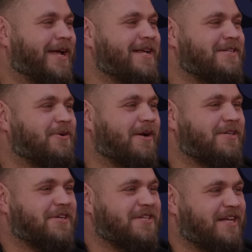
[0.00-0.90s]
what it is. You had
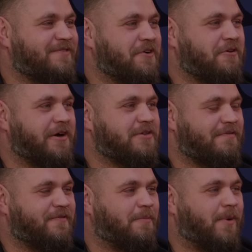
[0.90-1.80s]
a successful career as
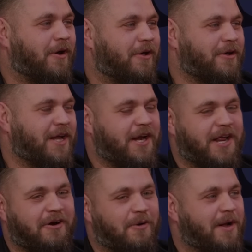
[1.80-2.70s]
a footballer mm. in an
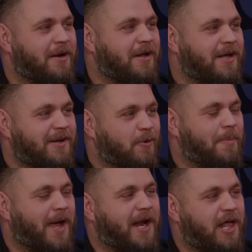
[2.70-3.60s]
era when they were
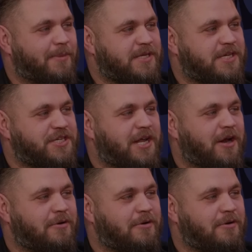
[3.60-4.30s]
paying helmets this, a